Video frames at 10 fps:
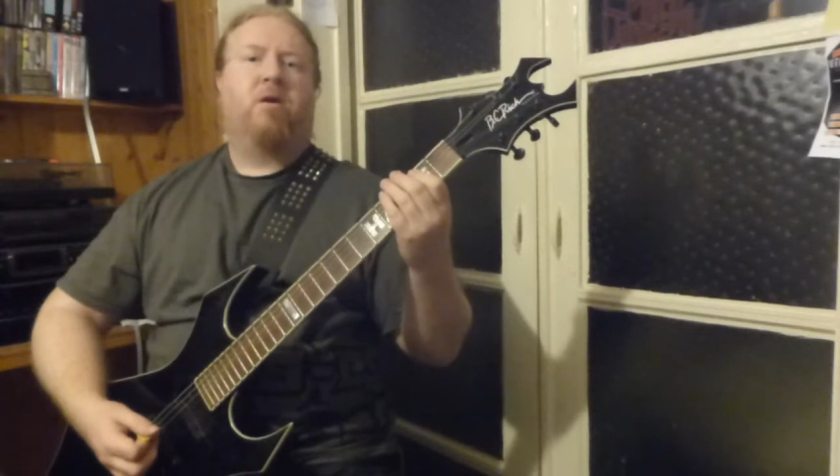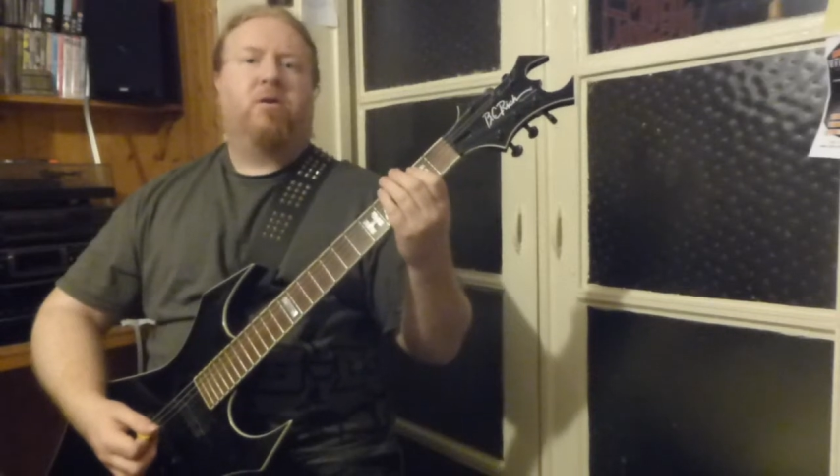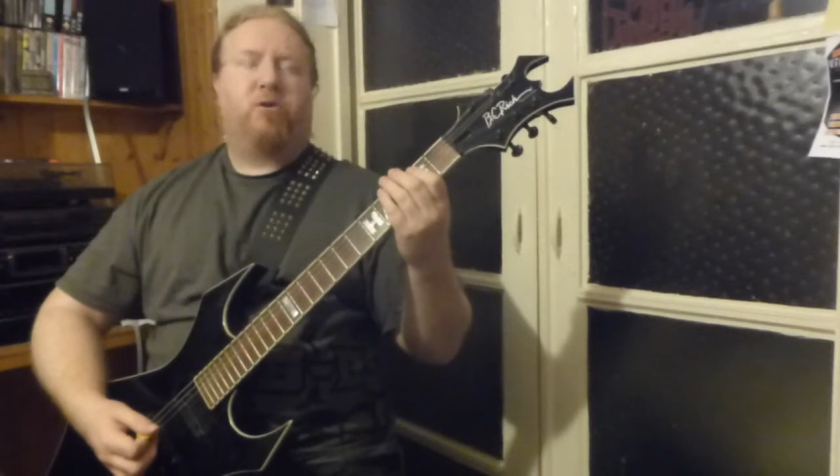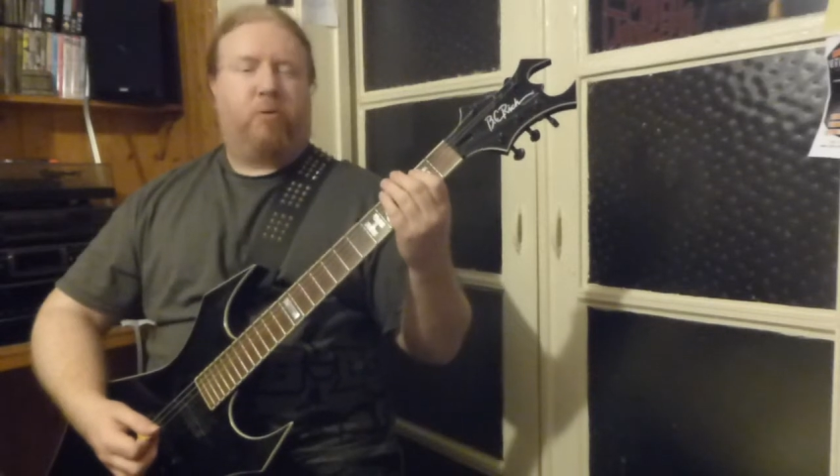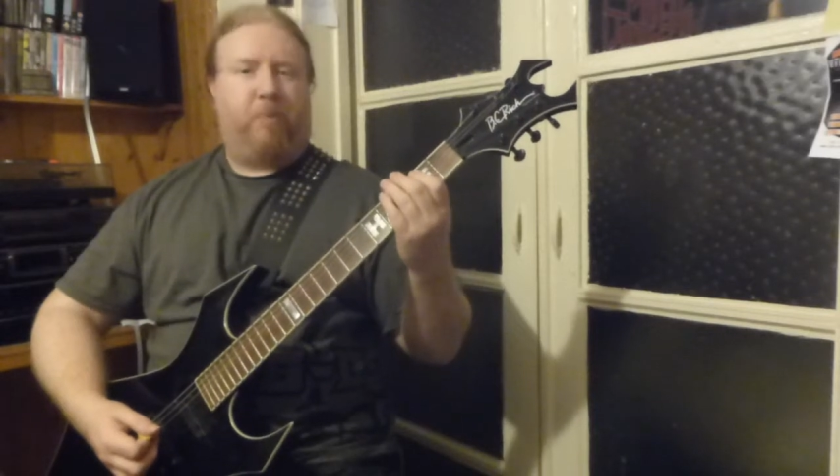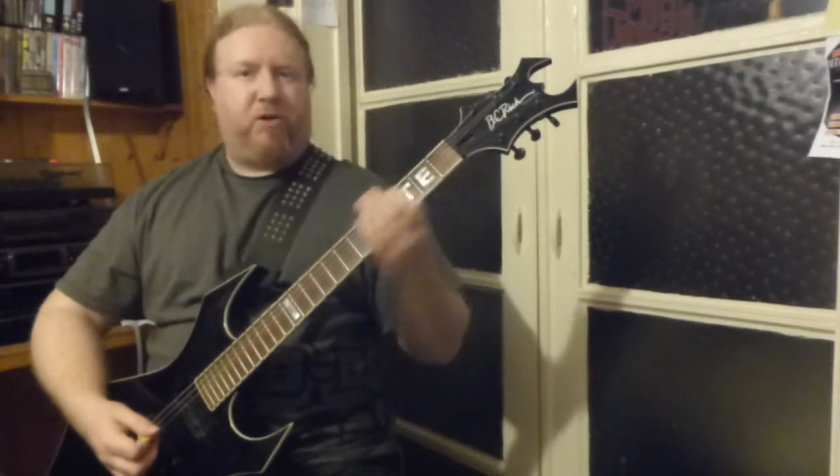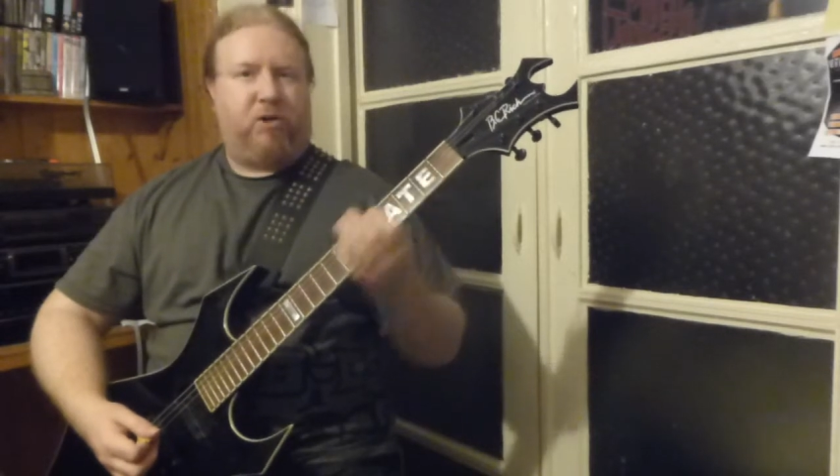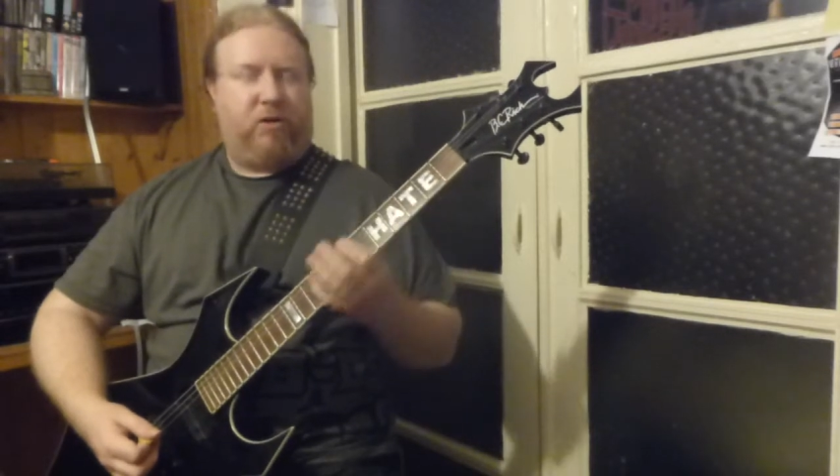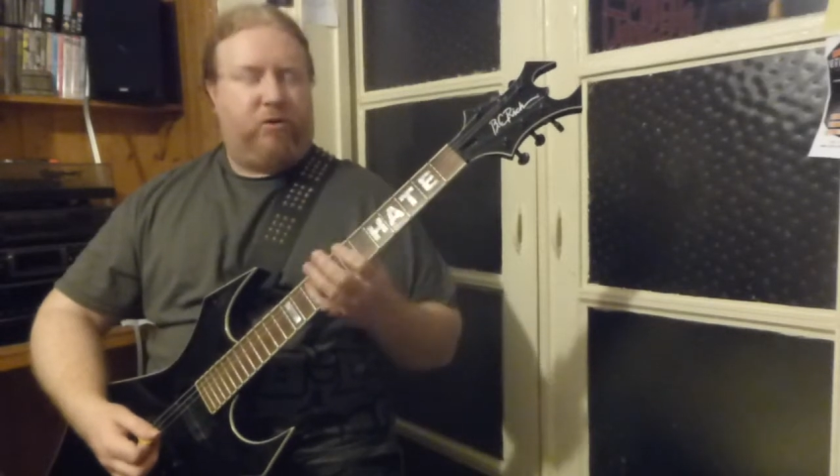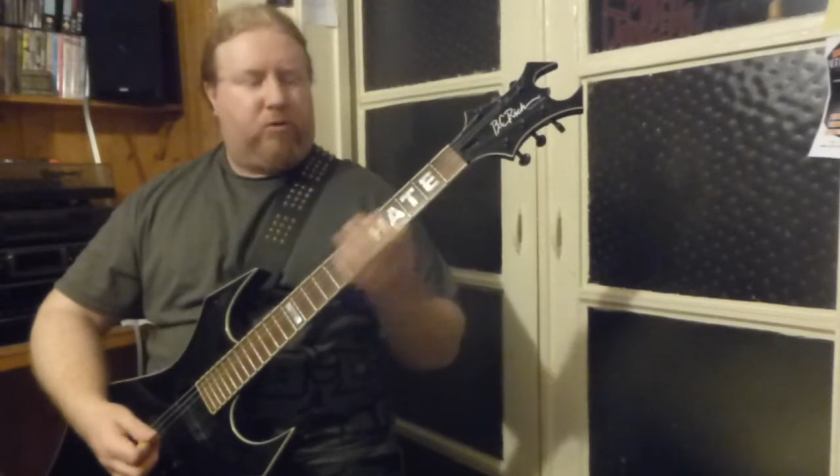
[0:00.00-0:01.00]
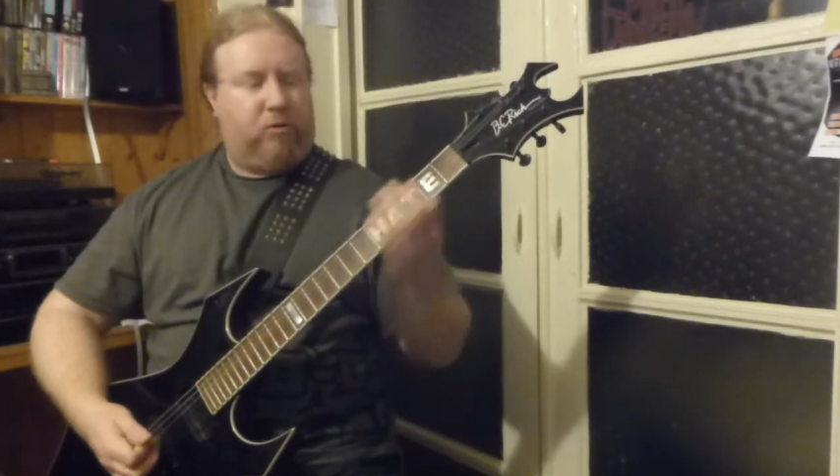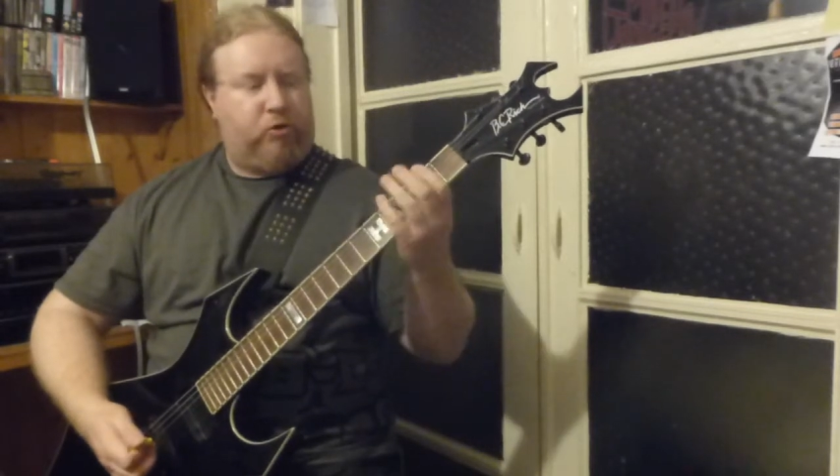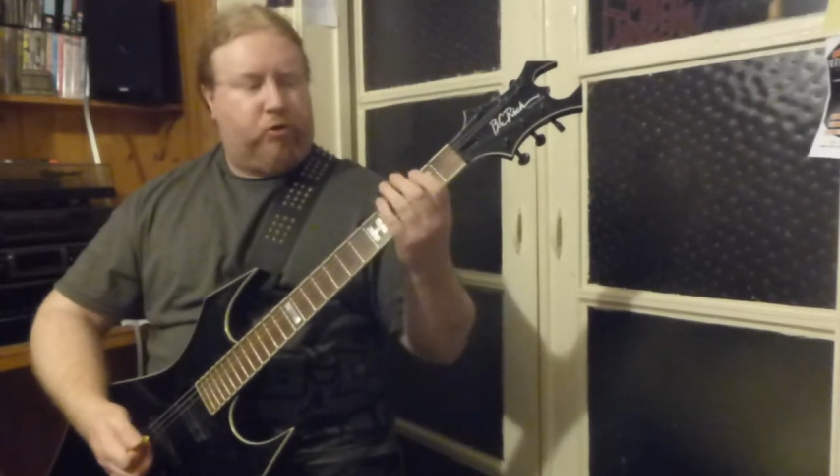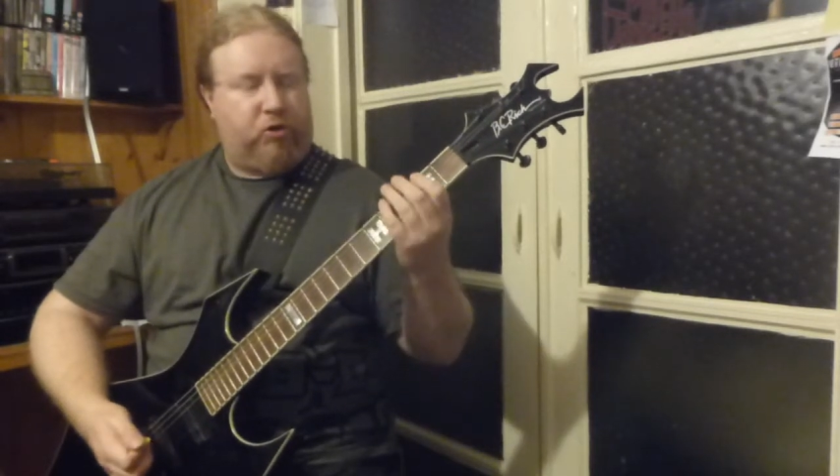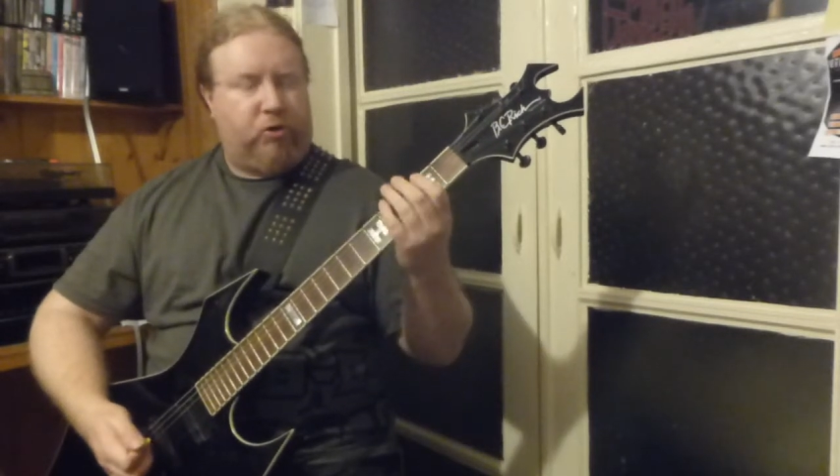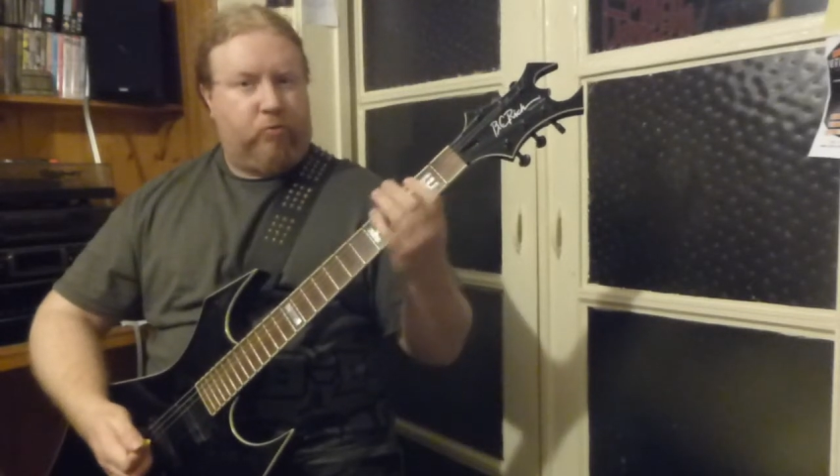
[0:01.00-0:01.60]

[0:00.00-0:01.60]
So basically you got traditional